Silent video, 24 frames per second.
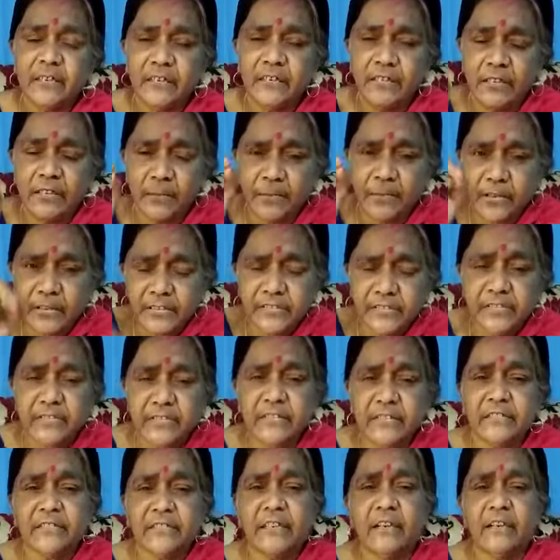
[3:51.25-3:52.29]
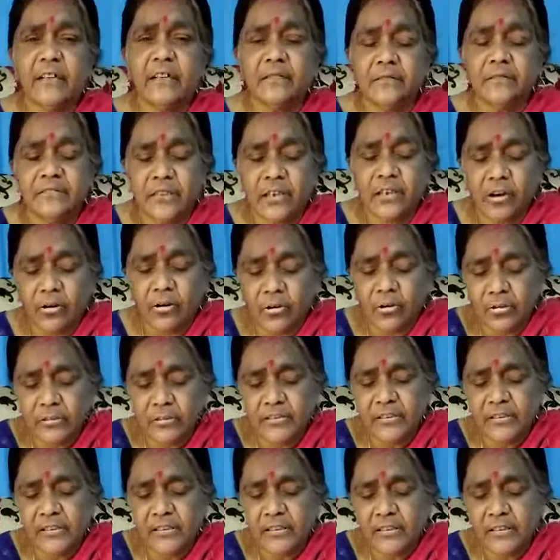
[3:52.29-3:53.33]
In the first step, all
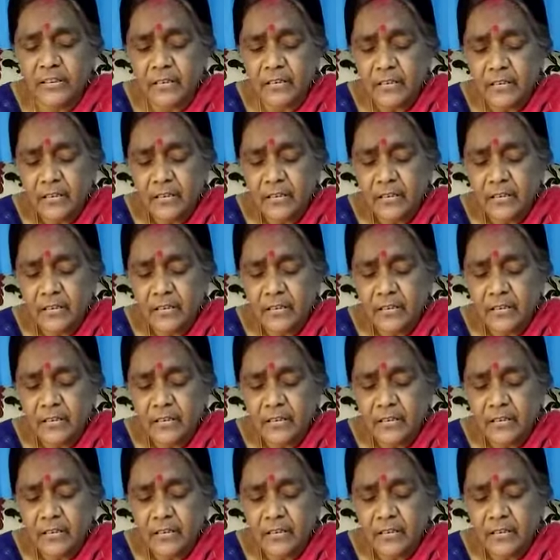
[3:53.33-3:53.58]
the